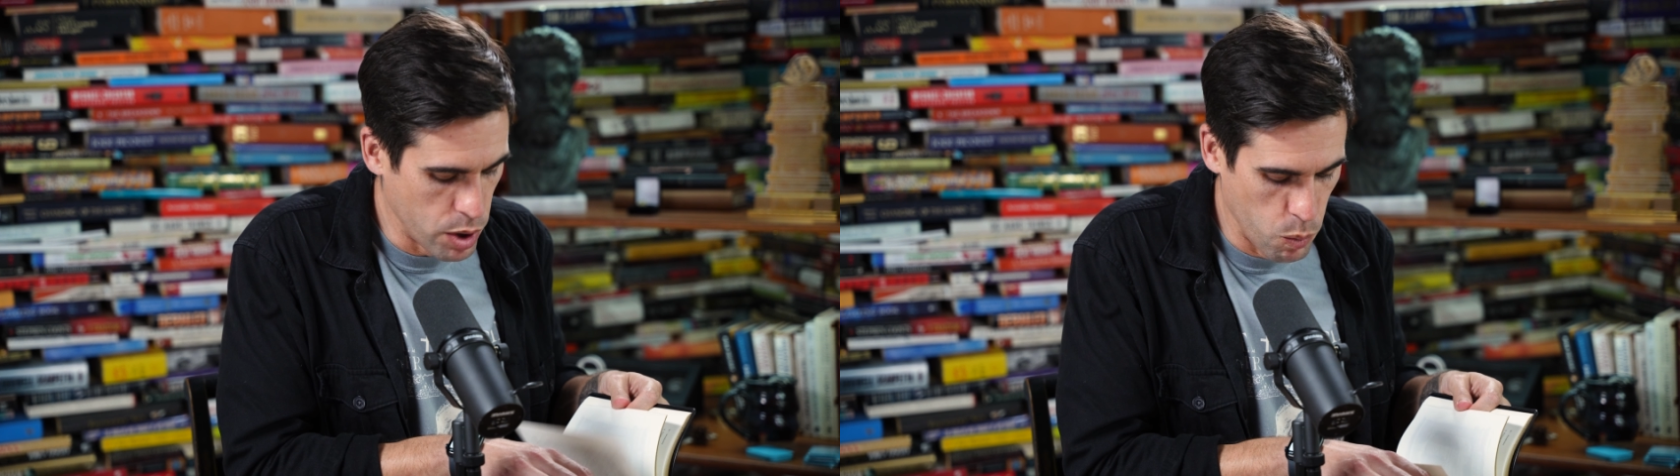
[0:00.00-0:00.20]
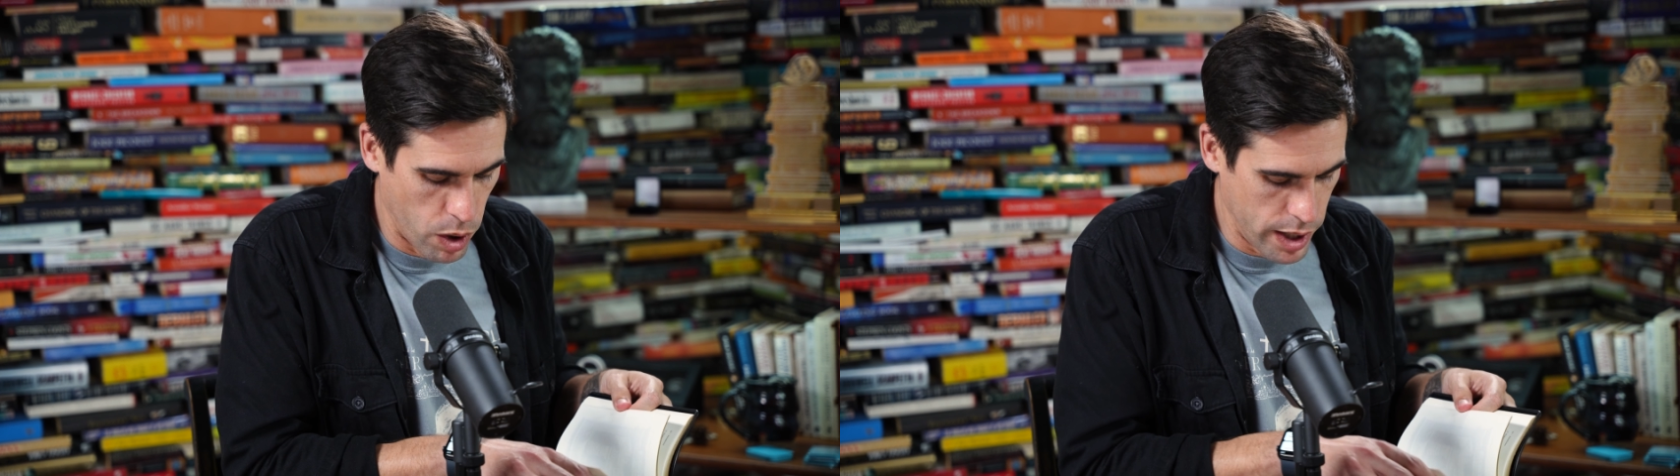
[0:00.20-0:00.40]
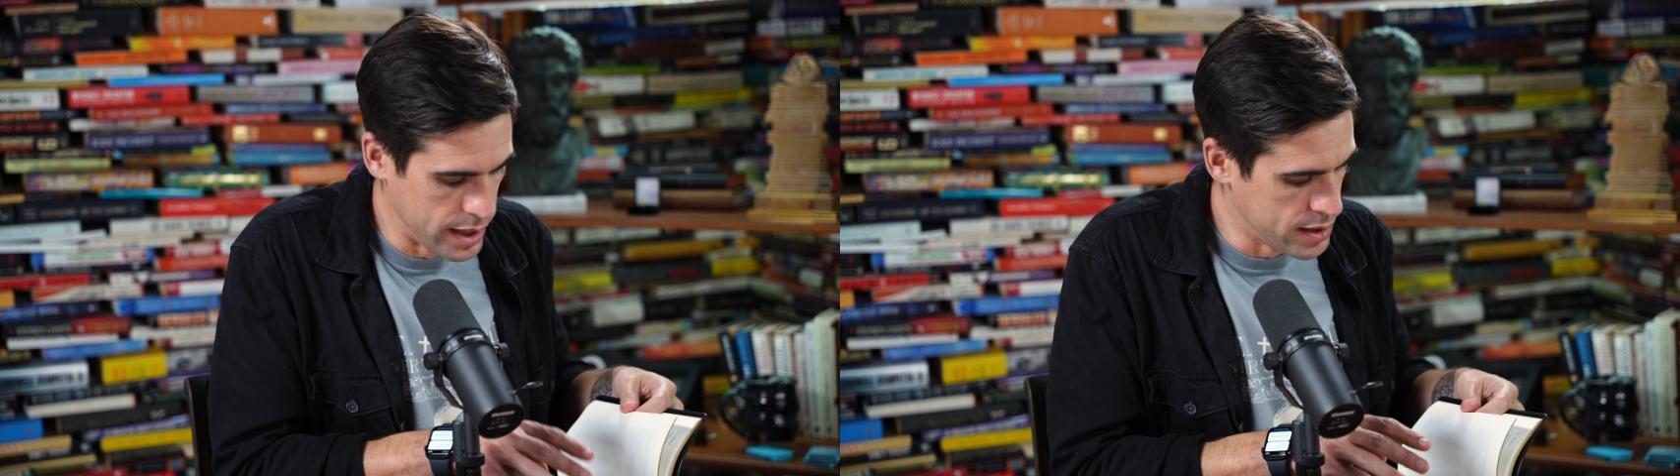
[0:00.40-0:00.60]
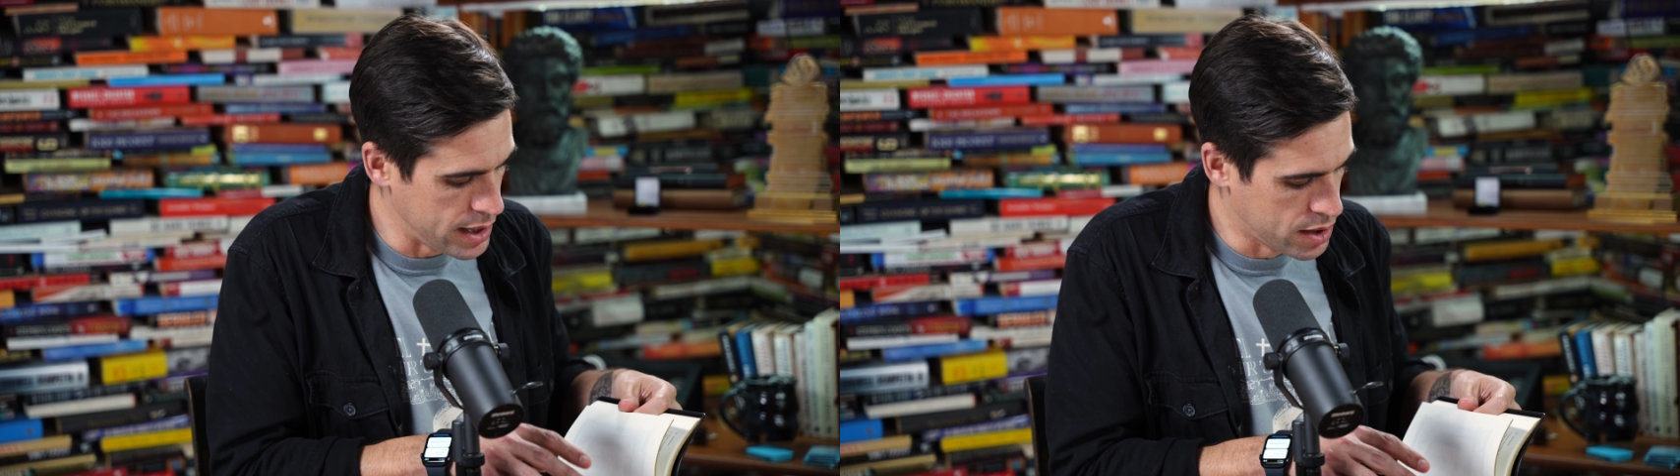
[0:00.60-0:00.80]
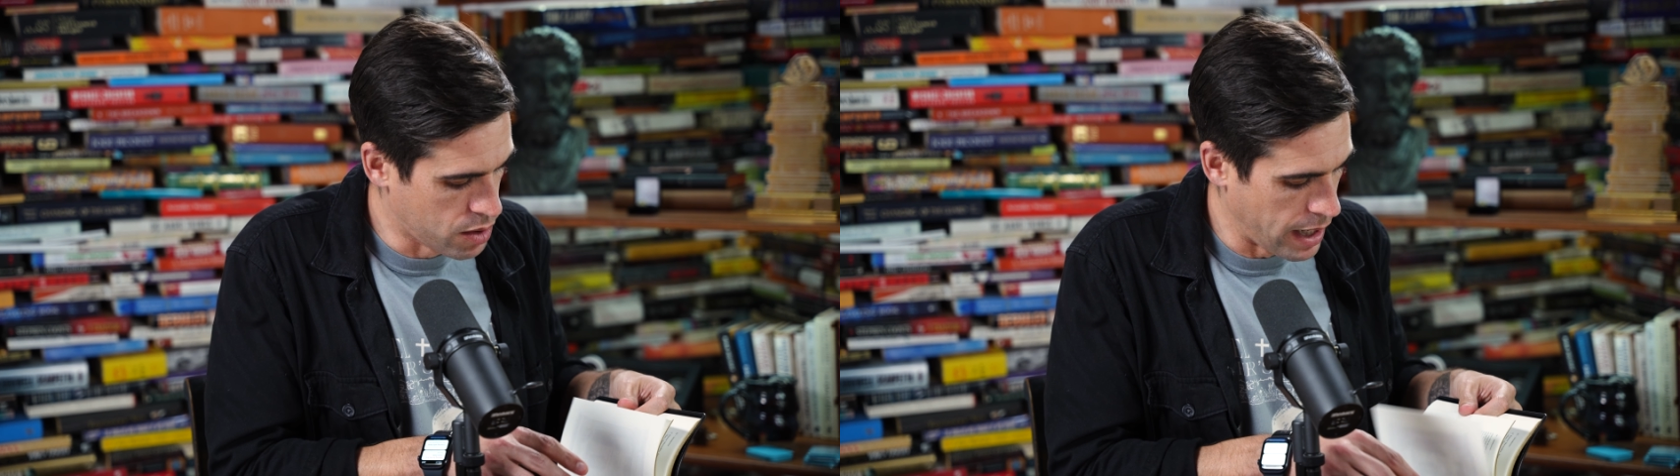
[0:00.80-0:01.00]
Book one is
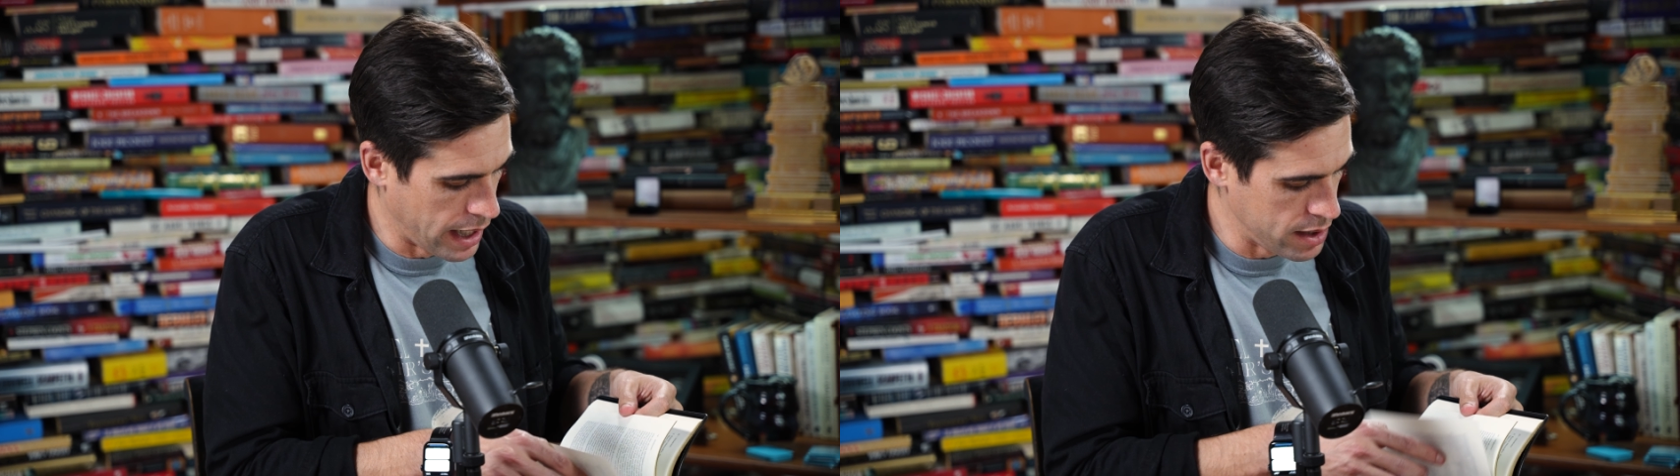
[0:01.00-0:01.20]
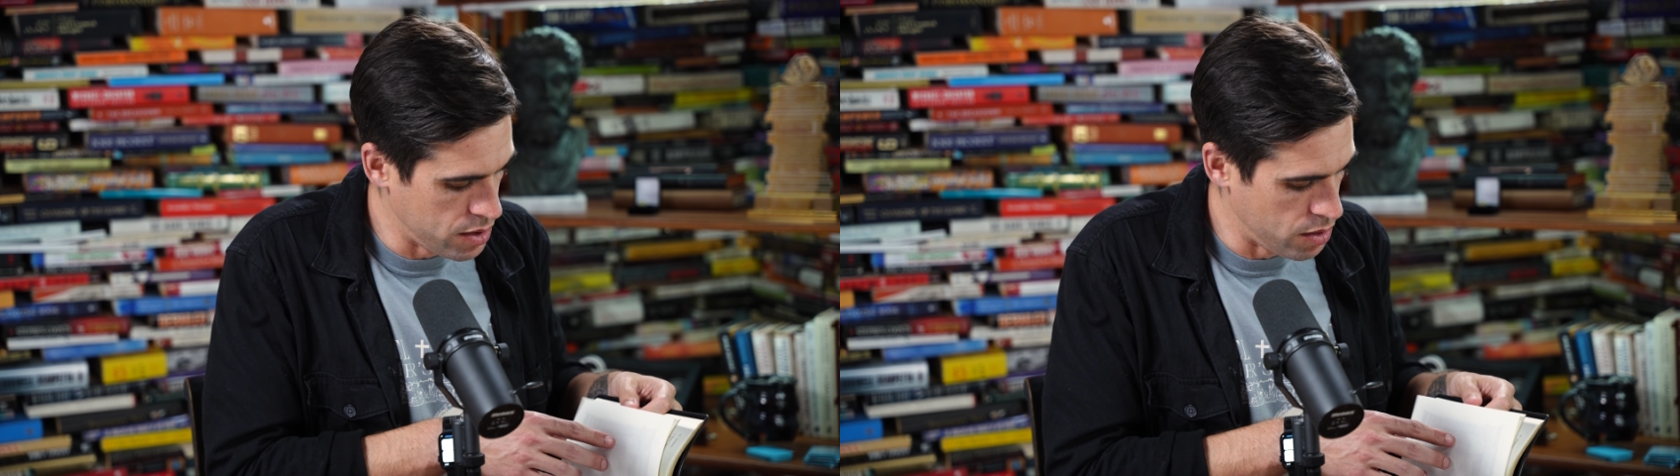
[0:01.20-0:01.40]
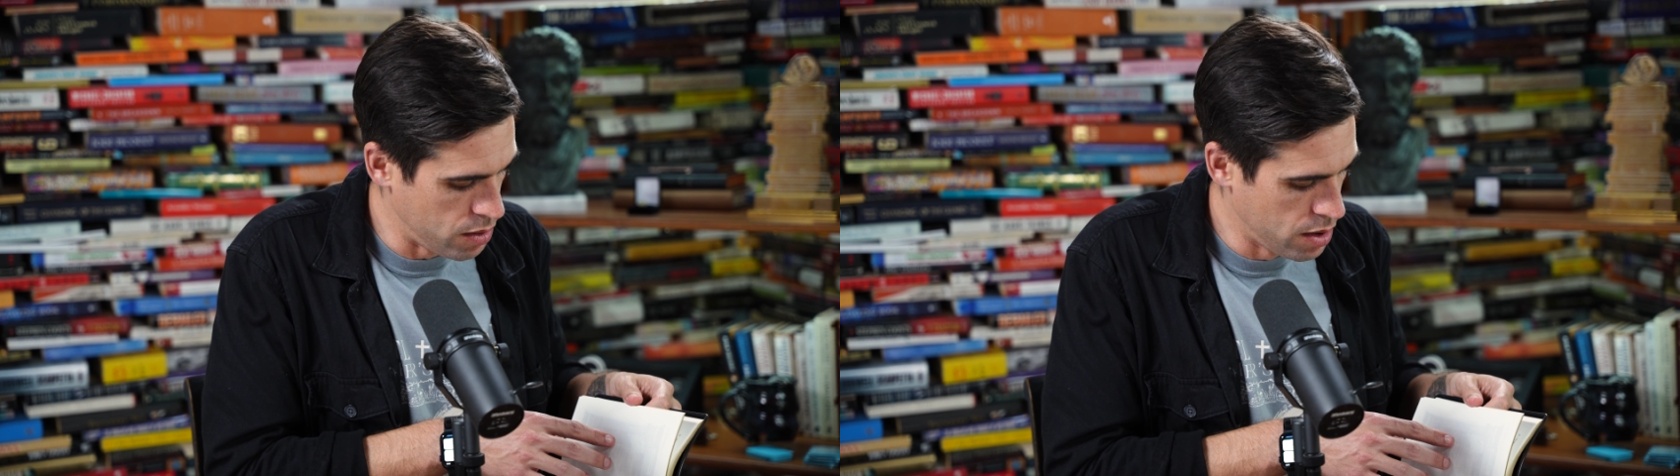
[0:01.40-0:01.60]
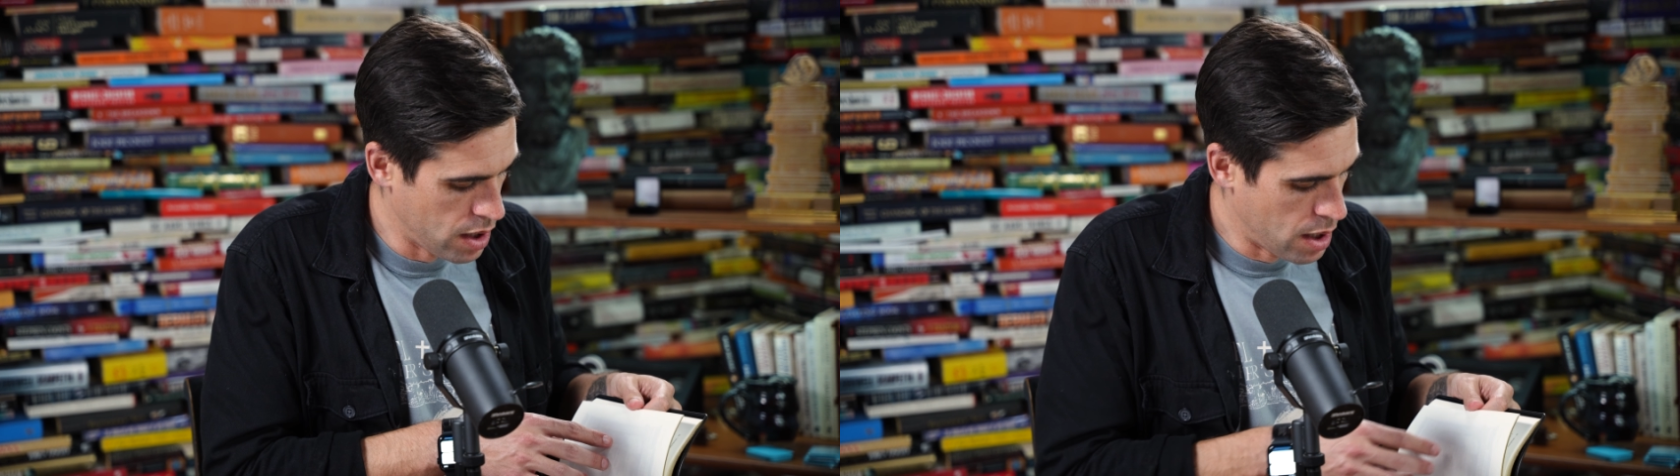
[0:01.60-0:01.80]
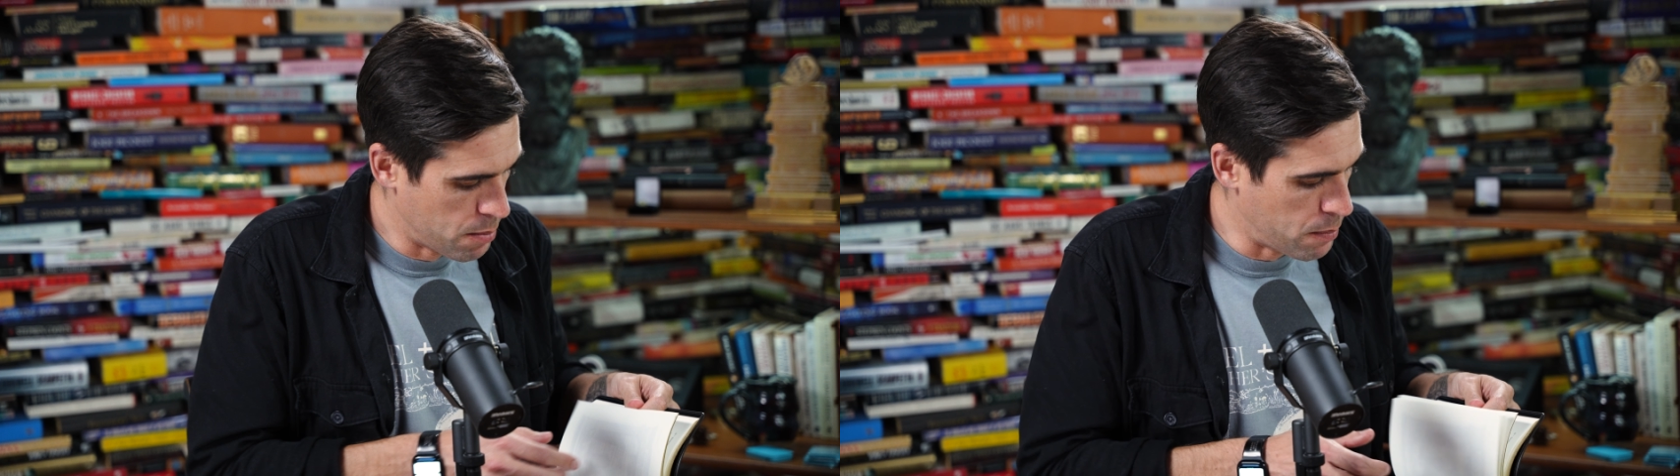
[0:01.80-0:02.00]
is gratitude, right?